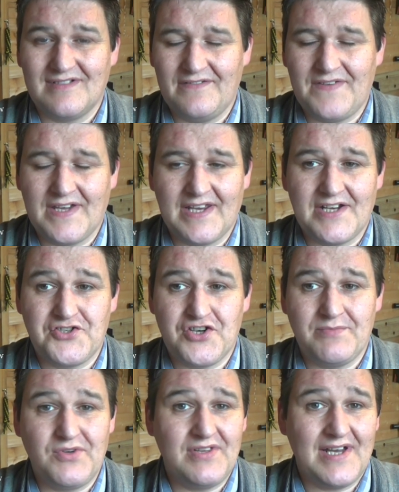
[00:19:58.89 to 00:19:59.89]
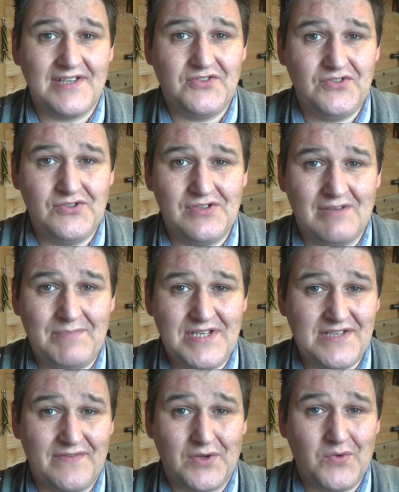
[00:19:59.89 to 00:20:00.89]
if you can attribute that to a
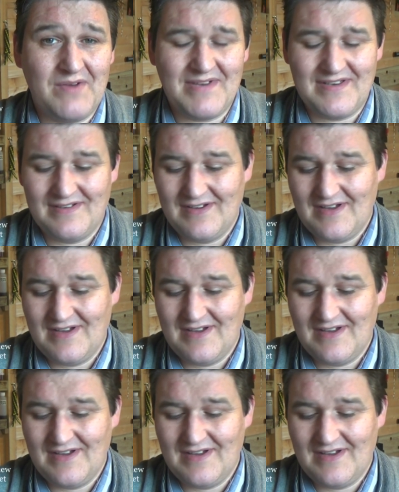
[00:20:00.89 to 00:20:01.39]
piece of equipment